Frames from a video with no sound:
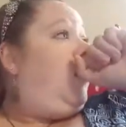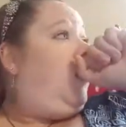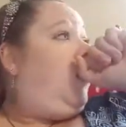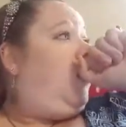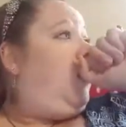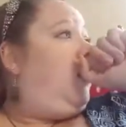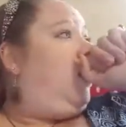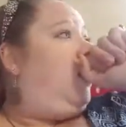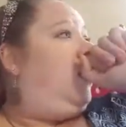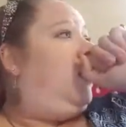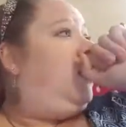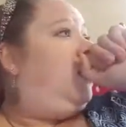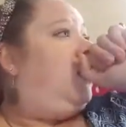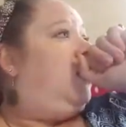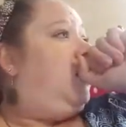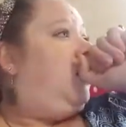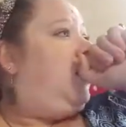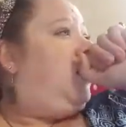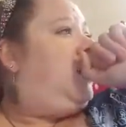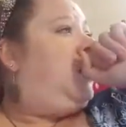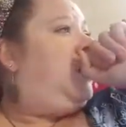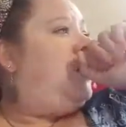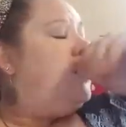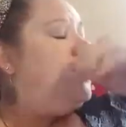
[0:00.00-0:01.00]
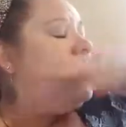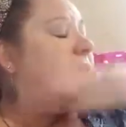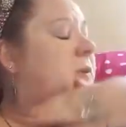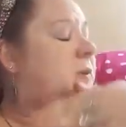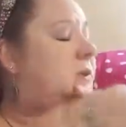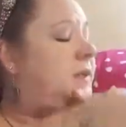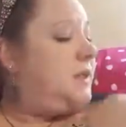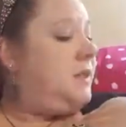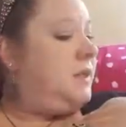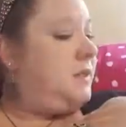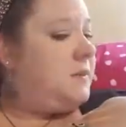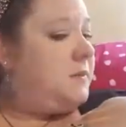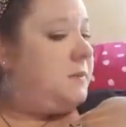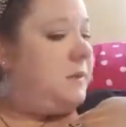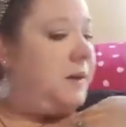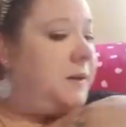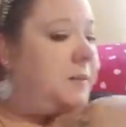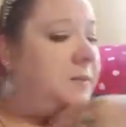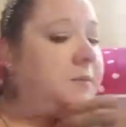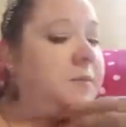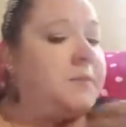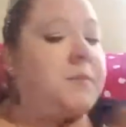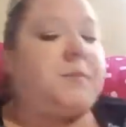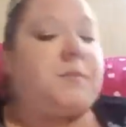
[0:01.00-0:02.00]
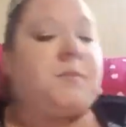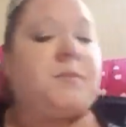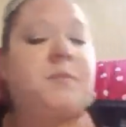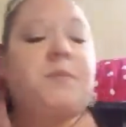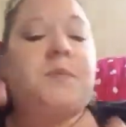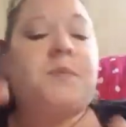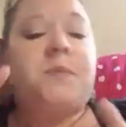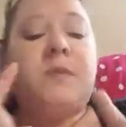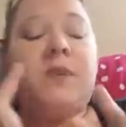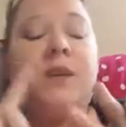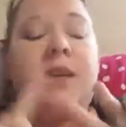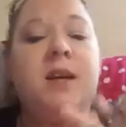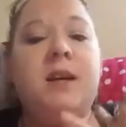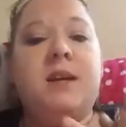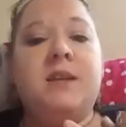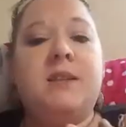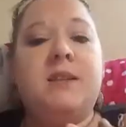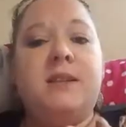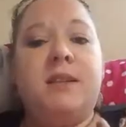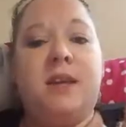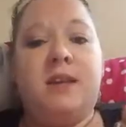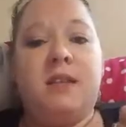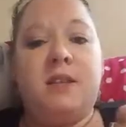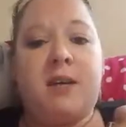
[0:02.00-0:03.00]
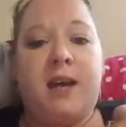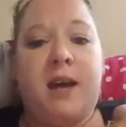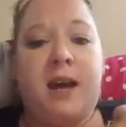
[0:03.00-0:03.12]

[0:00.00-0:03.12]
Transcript: Excuse me. Such